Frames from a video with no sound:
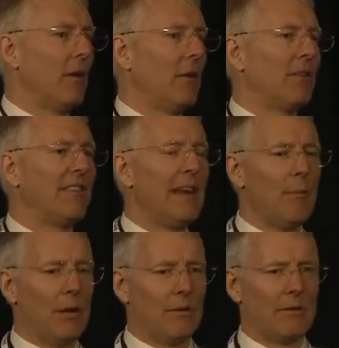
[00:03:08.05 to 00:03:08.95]

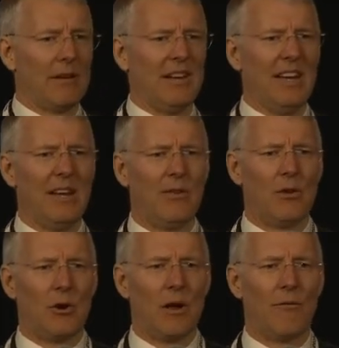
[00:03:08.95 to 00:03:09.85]
seamless and
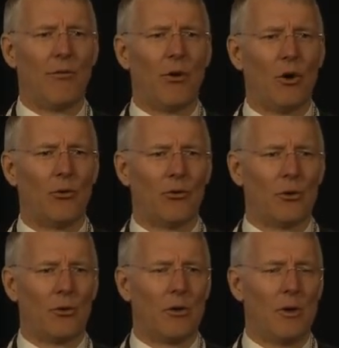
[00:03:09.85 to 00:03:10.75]
easier and faster.